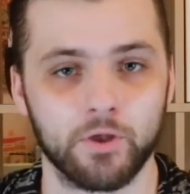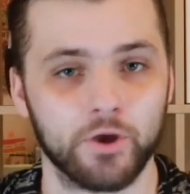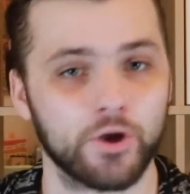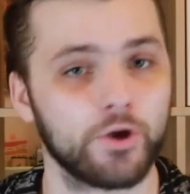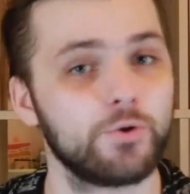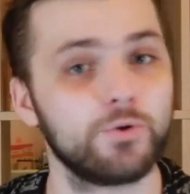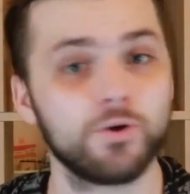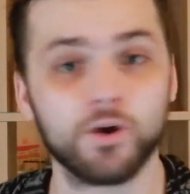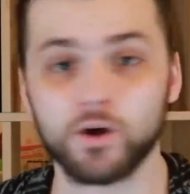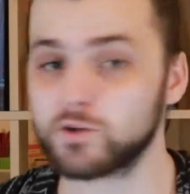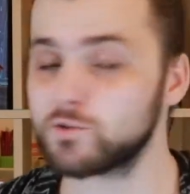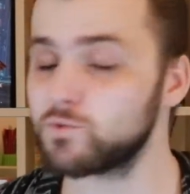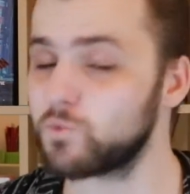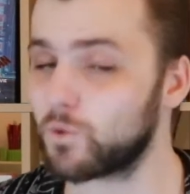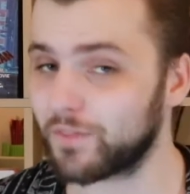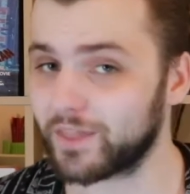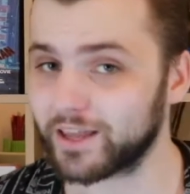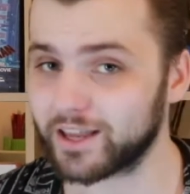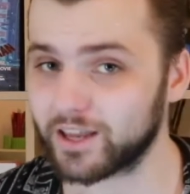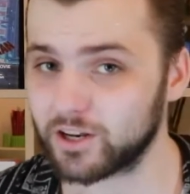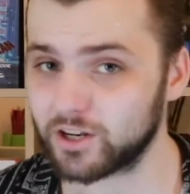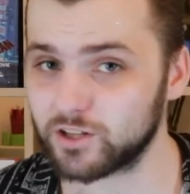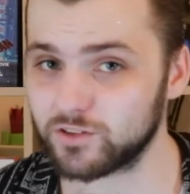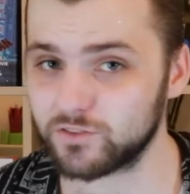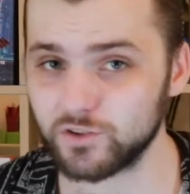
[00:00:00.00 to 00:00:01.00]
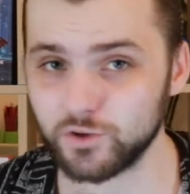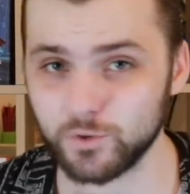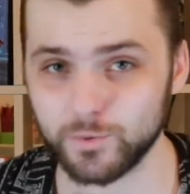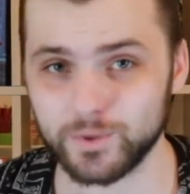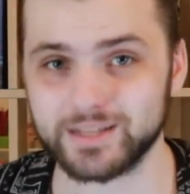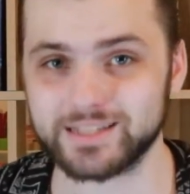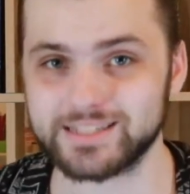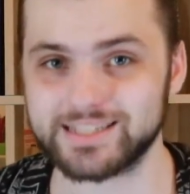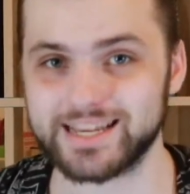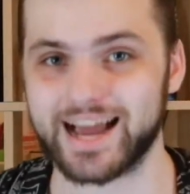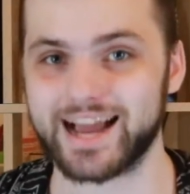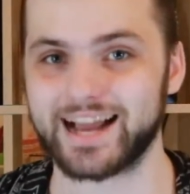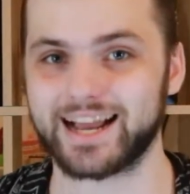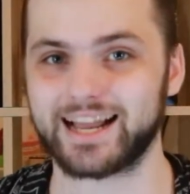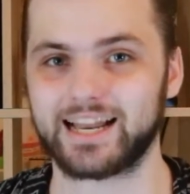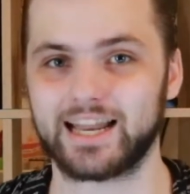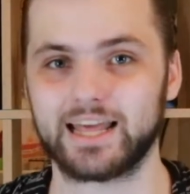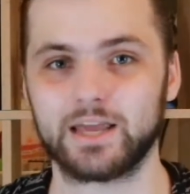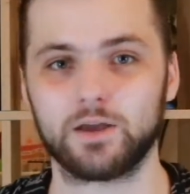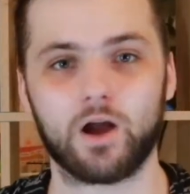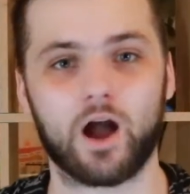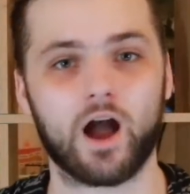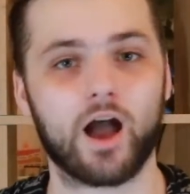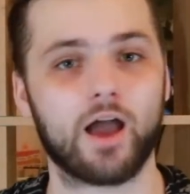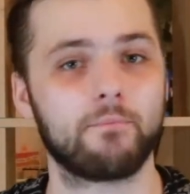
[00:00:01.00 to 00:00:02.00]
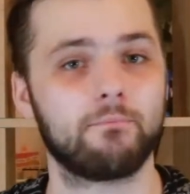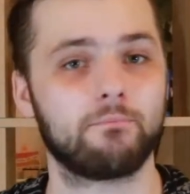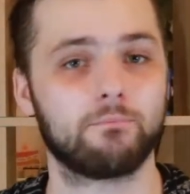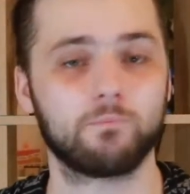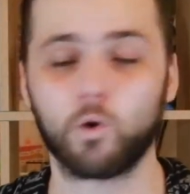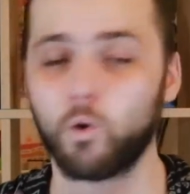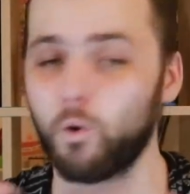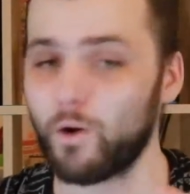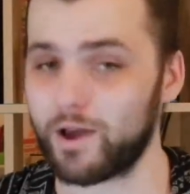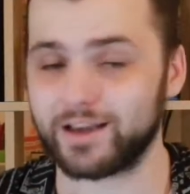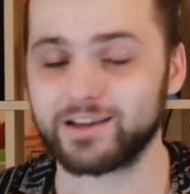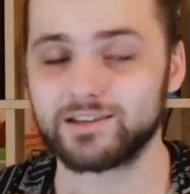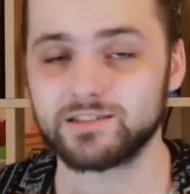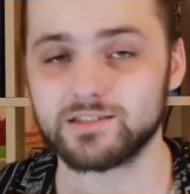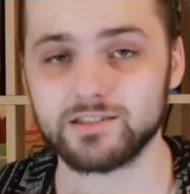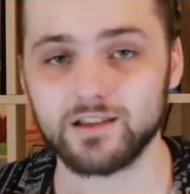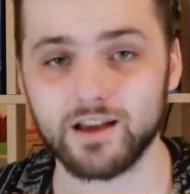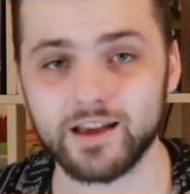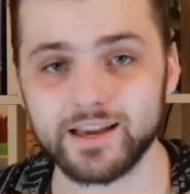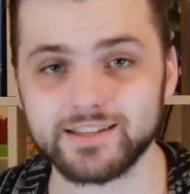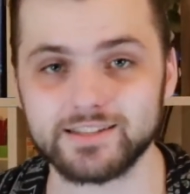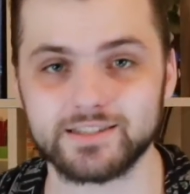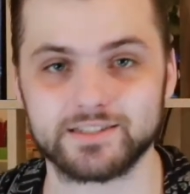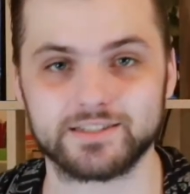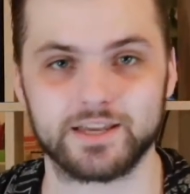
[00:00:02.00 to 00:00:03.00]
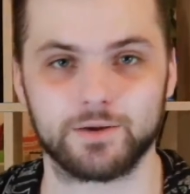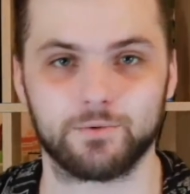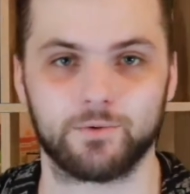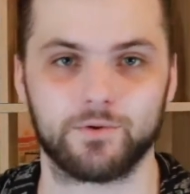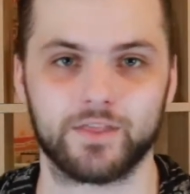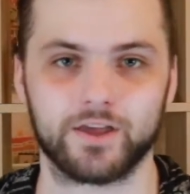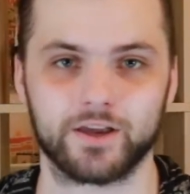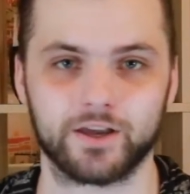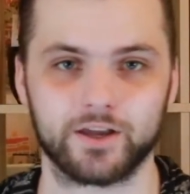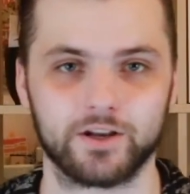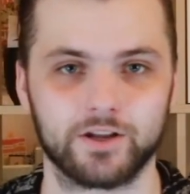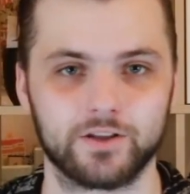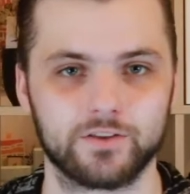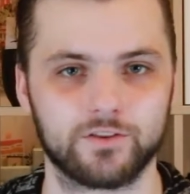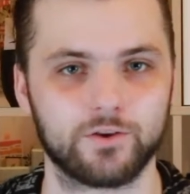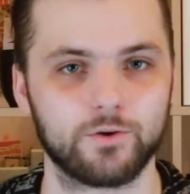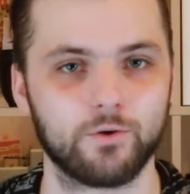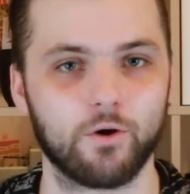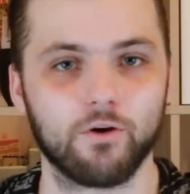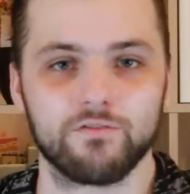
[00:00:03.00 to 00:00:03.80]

Who knows what they're going to do exactly? I'm quite excited to see what they're going to do.